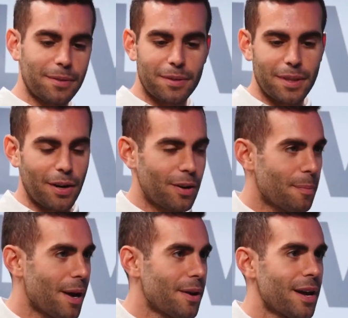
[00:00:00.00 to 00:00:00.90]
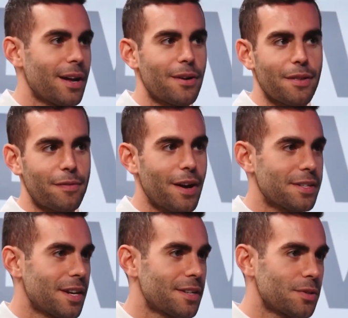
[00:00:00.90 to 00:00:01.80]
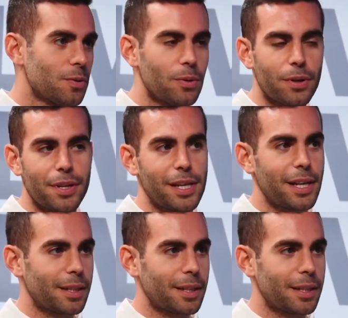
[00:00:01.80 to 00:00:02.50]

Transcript: they heard about it, or their friend said it's cool, or they like